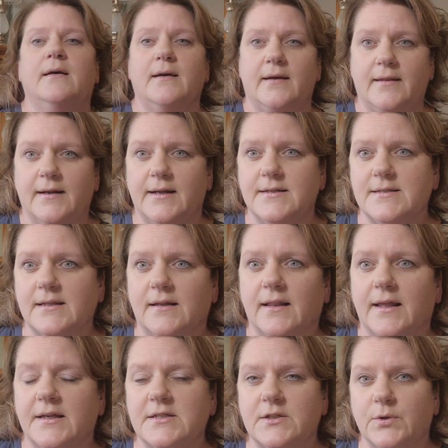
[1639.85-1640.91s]
And it has the
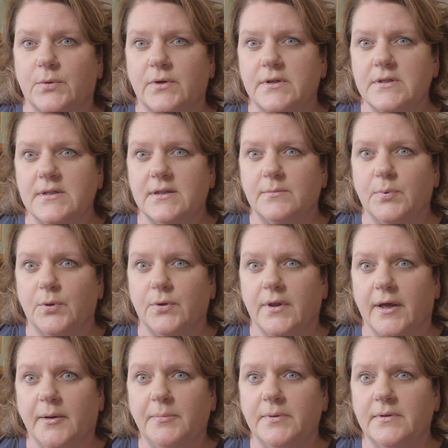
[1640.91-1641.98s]
glass doors that pull
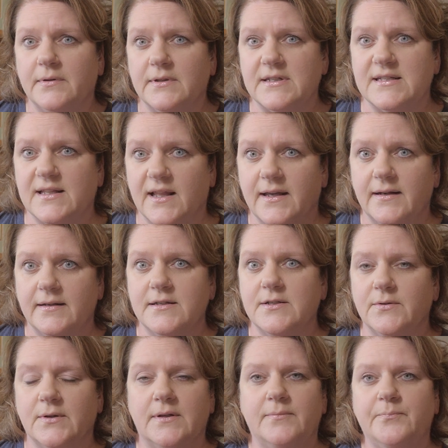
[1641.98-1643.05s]
up and slide
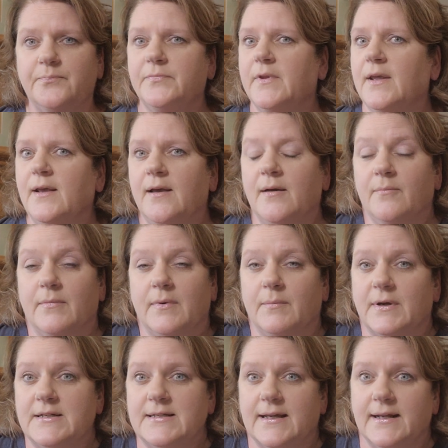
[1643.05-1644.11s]
into it.
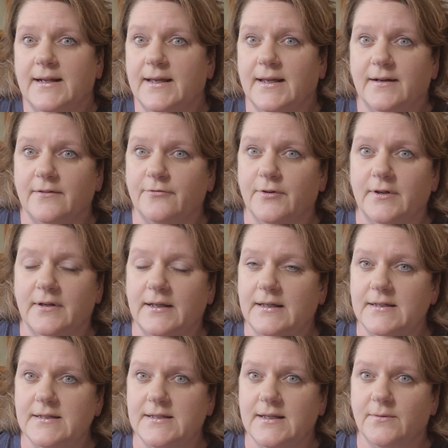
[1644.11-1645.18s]
My dad had a friend of
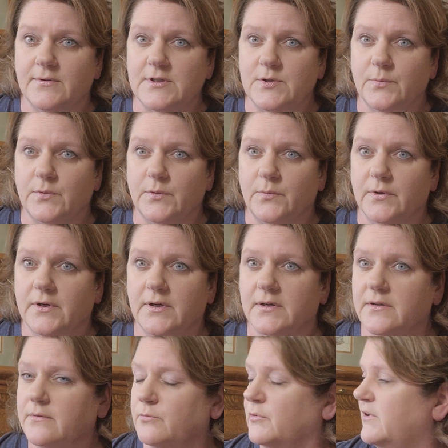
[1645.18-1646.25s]
his that was a
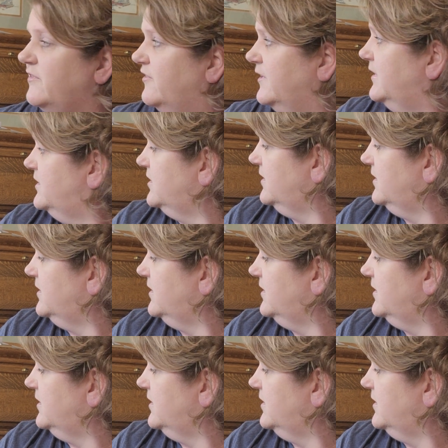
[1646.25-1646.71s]
woodworker refinish